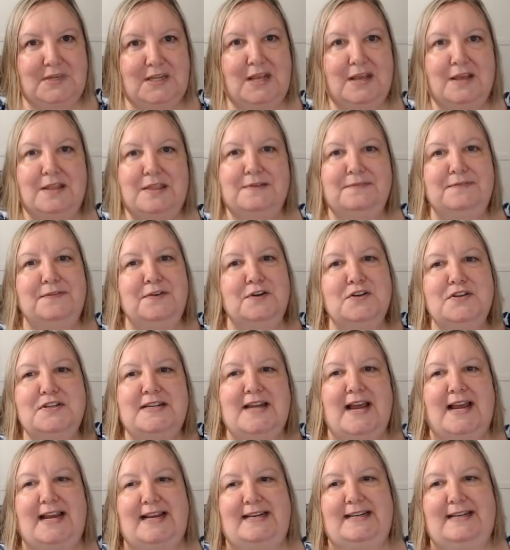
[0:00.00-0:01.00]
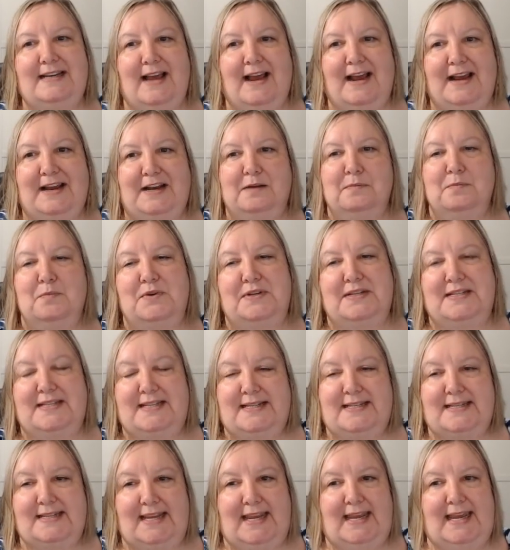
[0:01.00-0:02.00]
The first item was
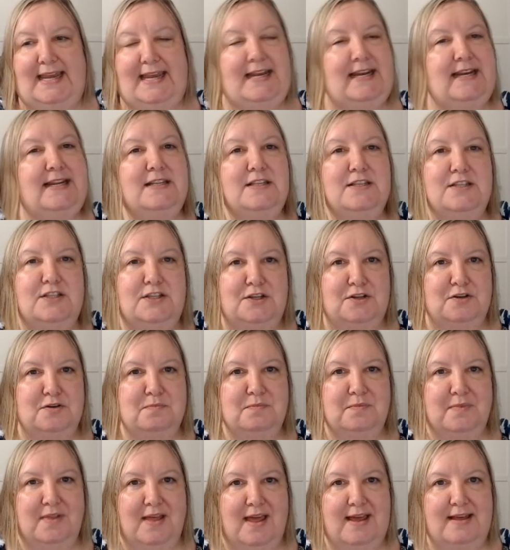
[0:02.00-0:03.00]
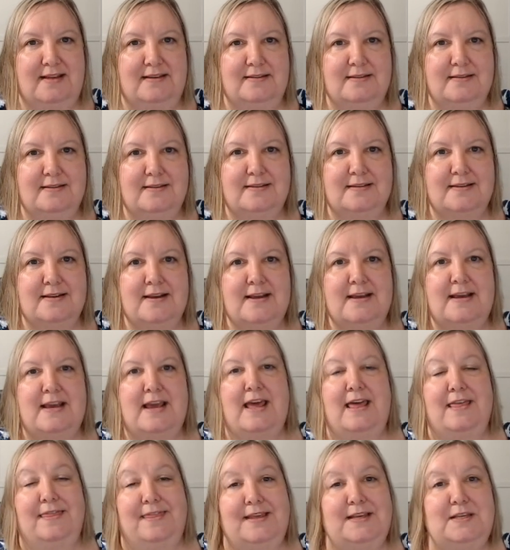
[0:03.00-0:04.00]
this Canon zoom lens.
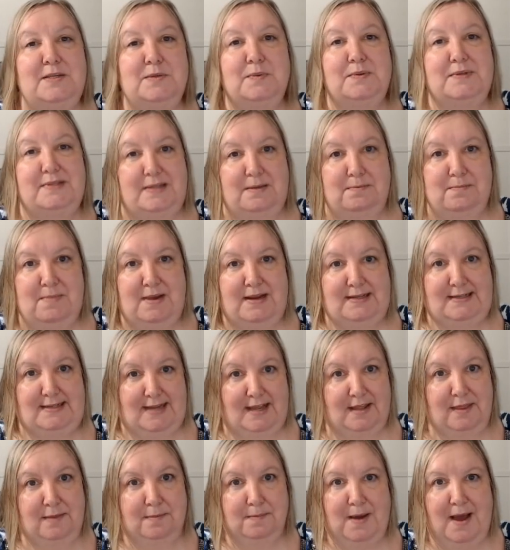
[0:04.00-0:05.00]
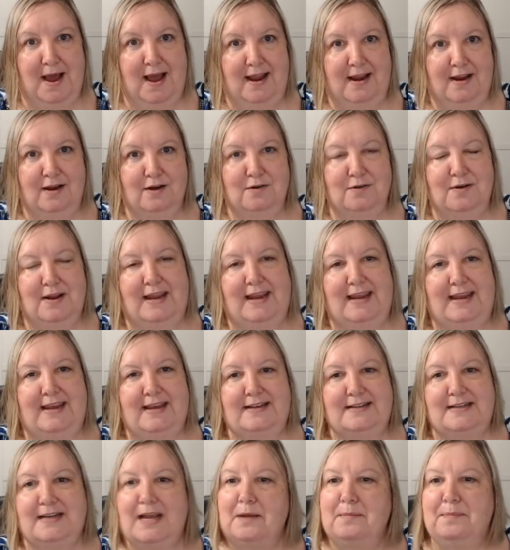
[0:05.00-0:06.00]
This was in my death pile
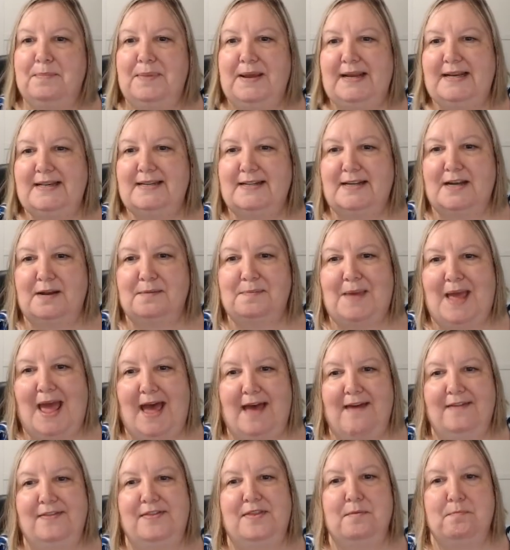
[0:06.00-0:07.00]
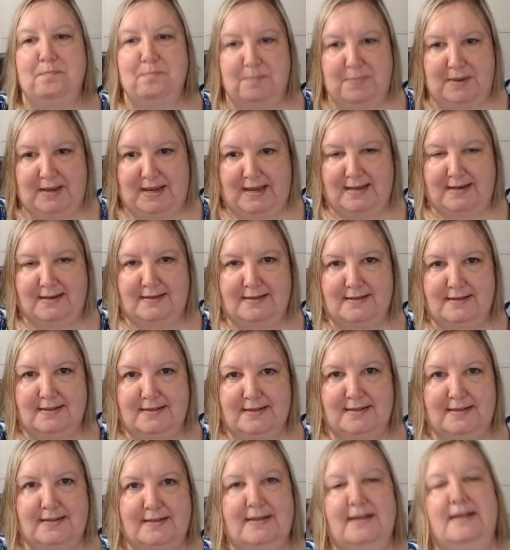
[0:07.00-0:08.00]
and I picked it up at the
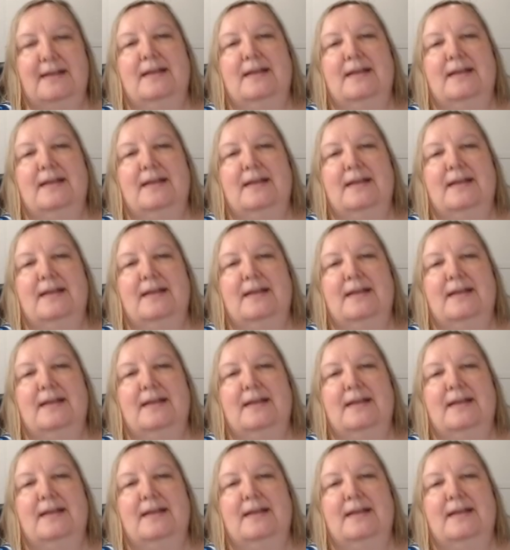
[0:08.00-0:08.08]
bins.